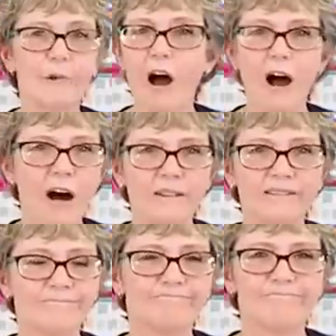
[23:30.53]

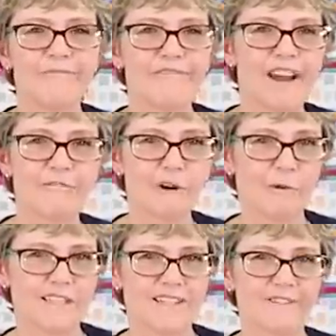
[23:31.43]
all favorite
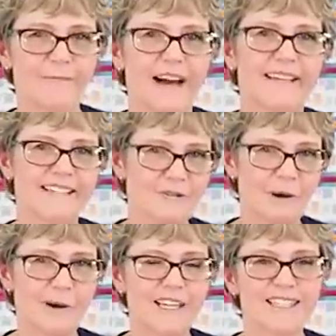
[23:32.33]
ones of mine, and so I
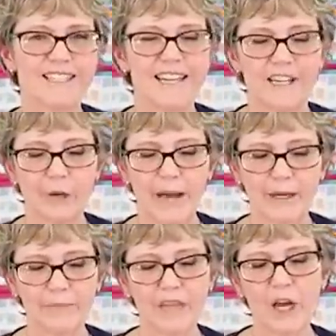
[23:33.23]
wanted to tell you about
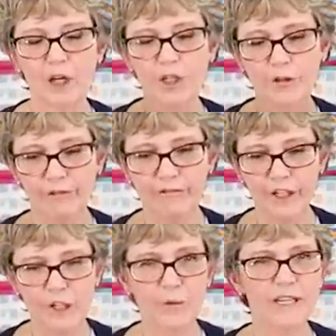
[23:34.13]
them. So the
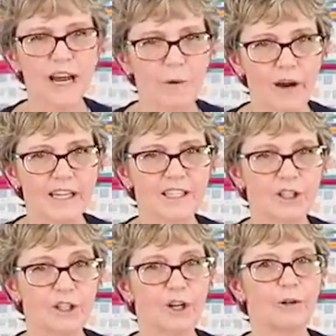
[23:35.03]
first one I wanted to
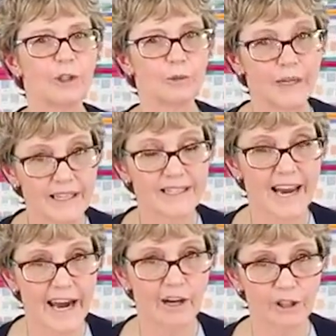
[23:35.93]
show you is
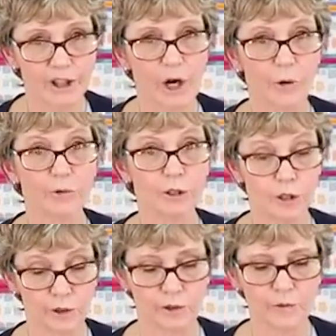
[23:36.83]
Airshow
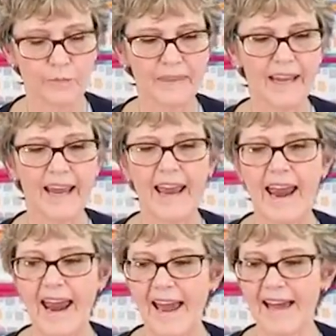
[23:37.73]
two,
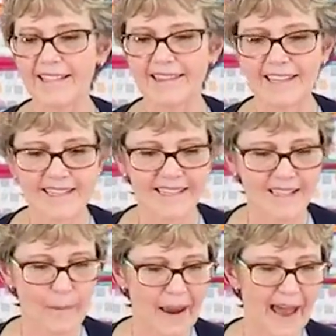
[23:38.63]
and this is
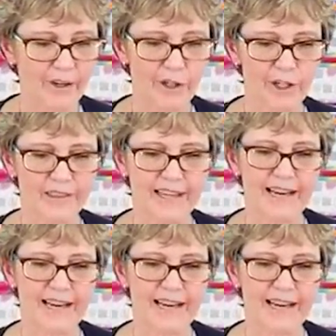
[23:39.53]
a pattern that